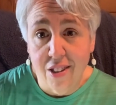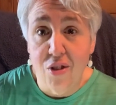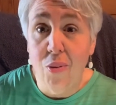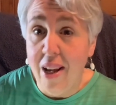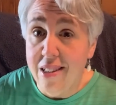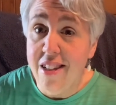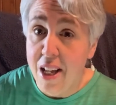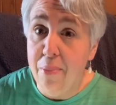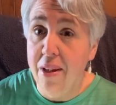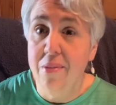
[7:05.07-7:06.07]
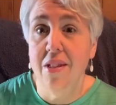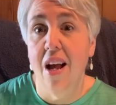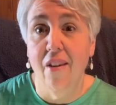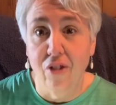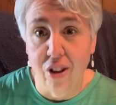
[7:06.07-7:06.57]
So if you ask him, he would say
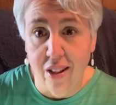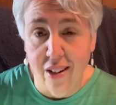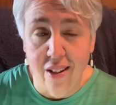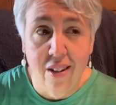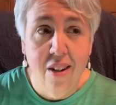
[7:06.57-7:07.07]
everything.